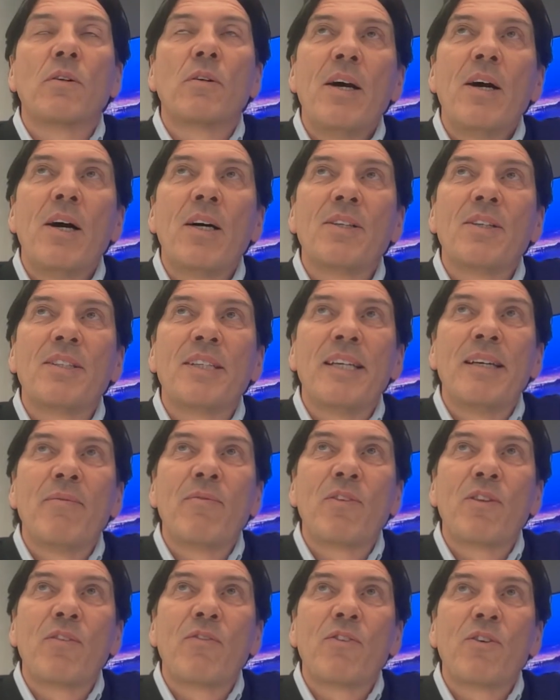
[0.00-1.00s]
on the team
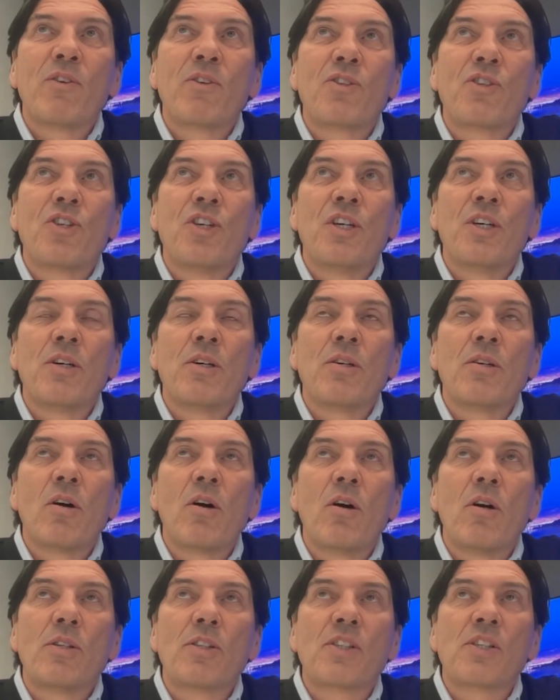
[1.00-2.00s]
for the first year
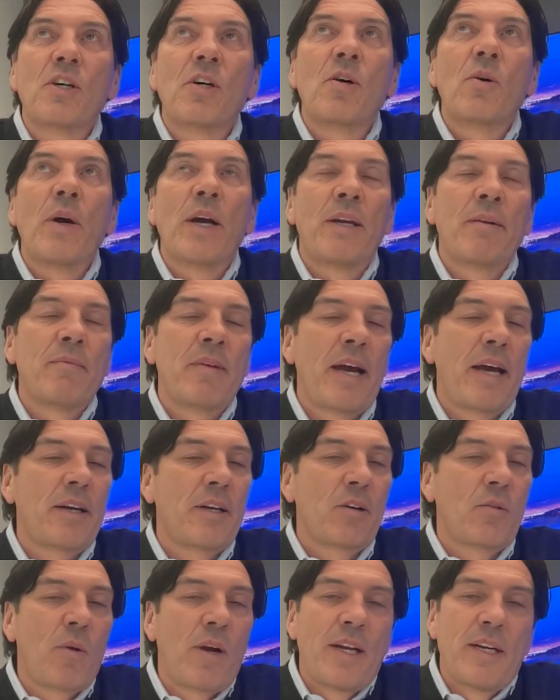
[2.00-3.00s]
also, and had a
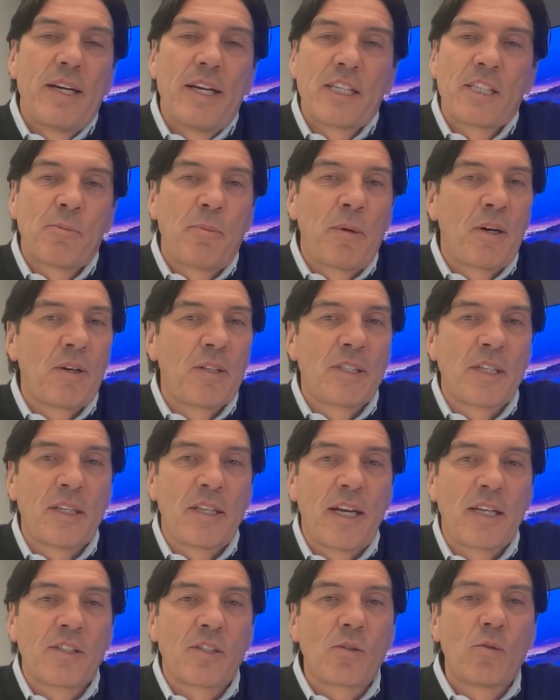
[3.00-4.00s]
great experience at
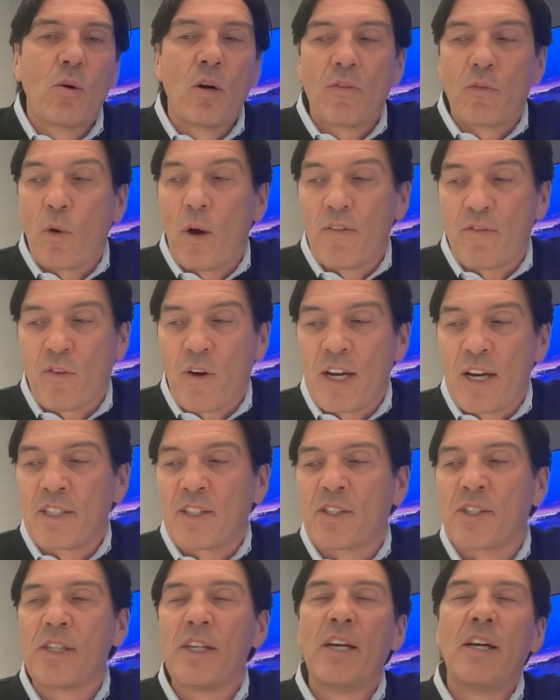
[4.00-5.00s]
that school. I have great
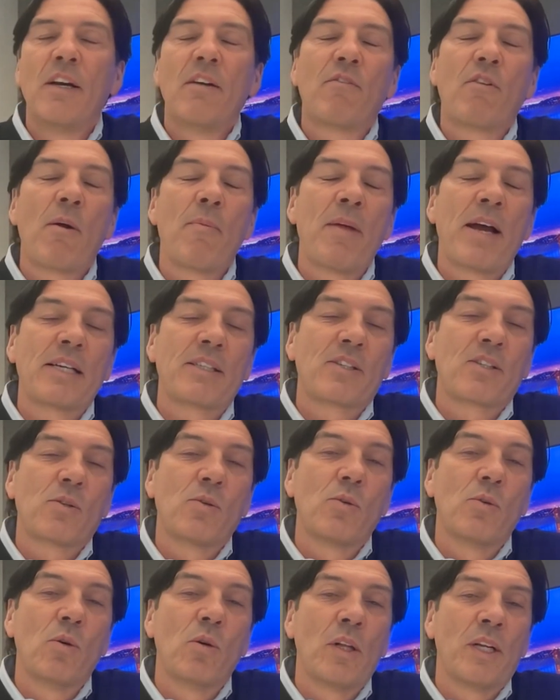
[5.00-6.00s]
friends from that
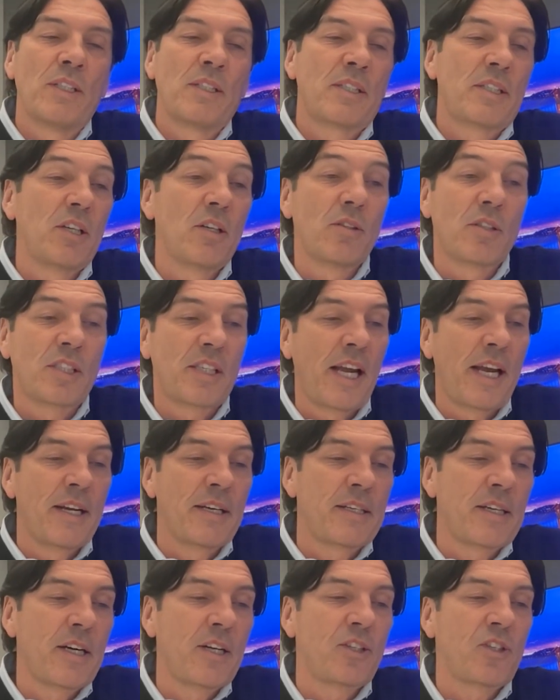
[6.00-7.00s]
school and still stay in
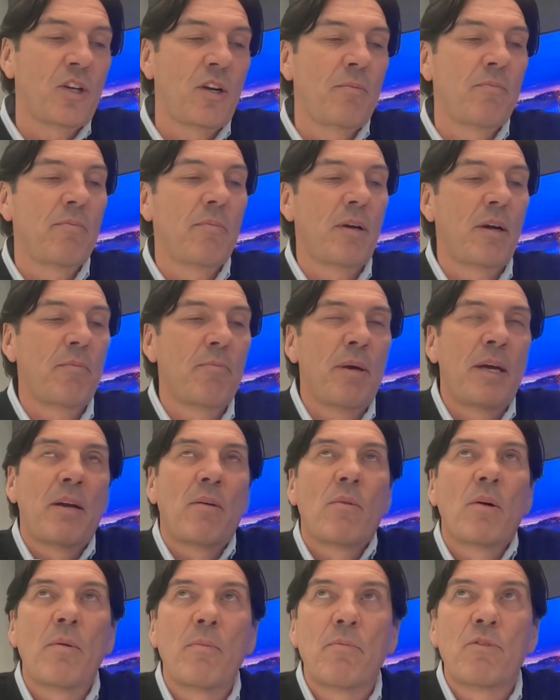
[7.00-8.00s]
touch. I've been
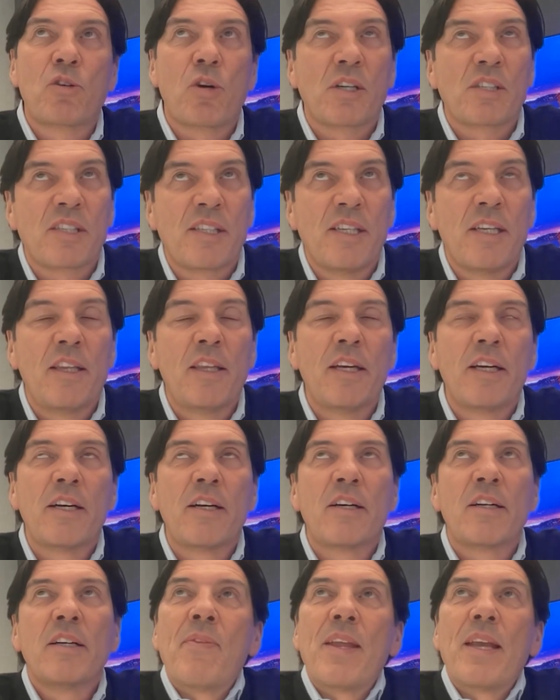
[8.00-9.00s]
a trustee
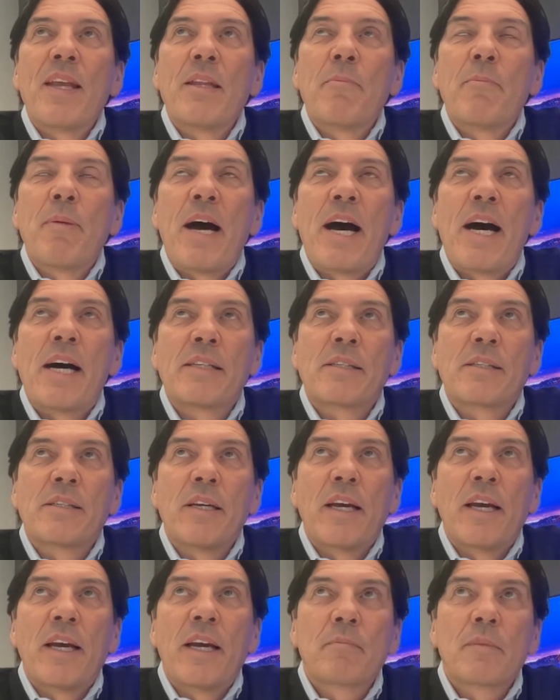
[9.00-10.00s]
there in the past,
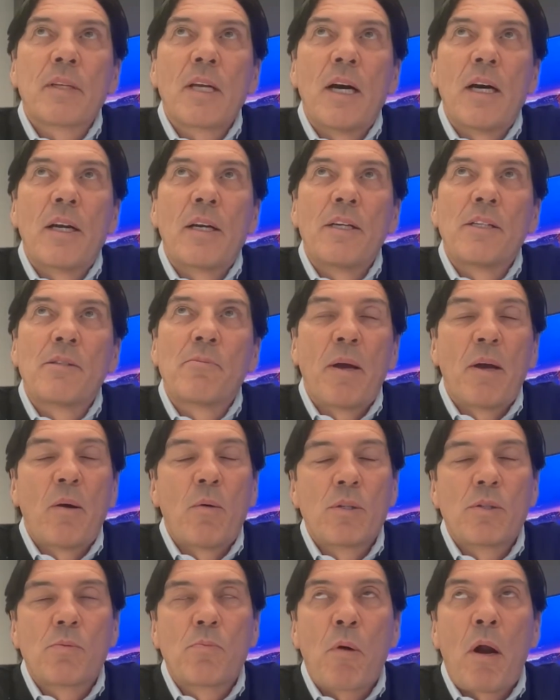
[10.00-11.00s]
and it
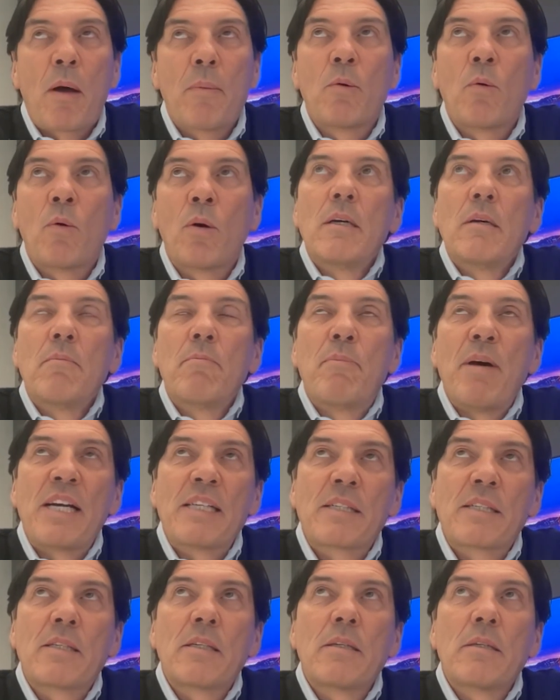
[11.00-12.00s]
was probably one of the
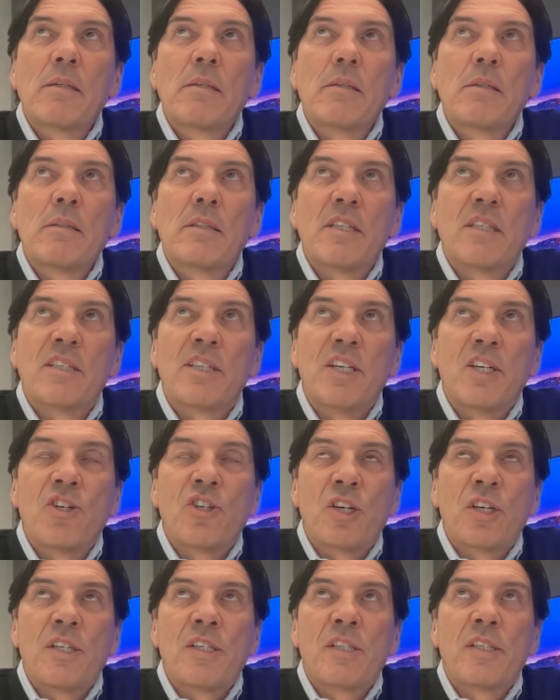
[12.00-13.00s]
best
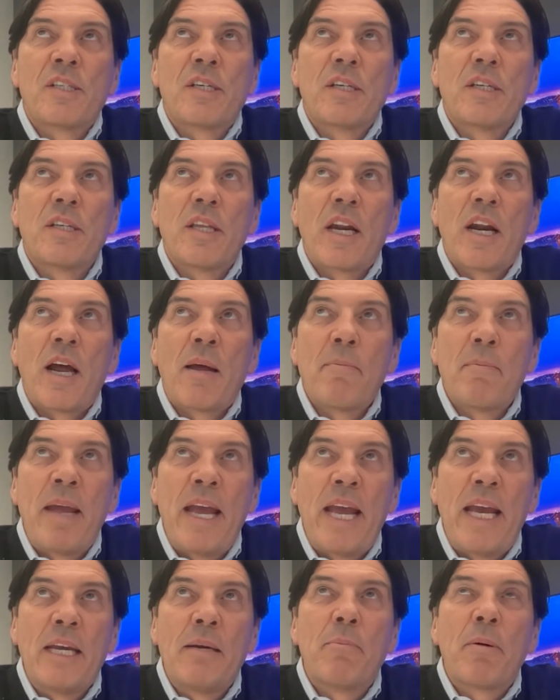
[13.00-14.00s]
decisions that I
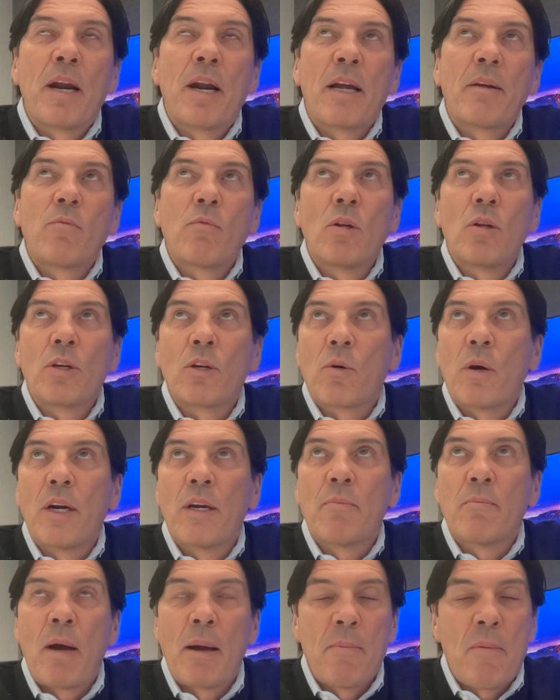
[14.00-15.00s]
made, but I really
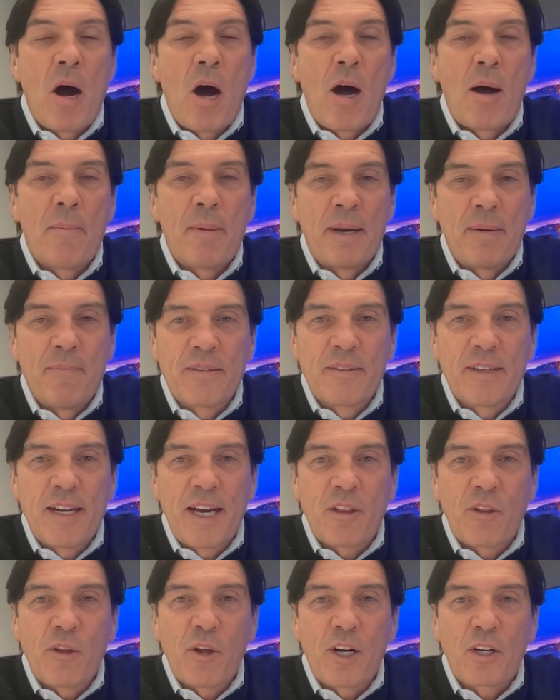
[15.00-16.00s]
credit my mom and
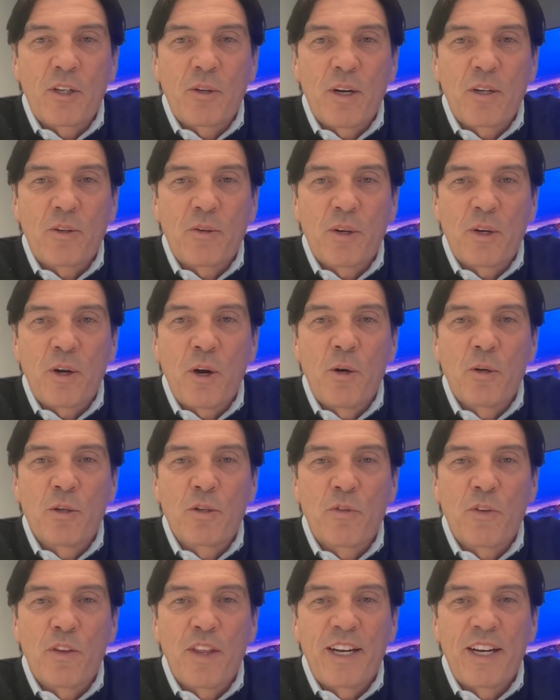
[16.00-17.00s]
athletic director and coach for that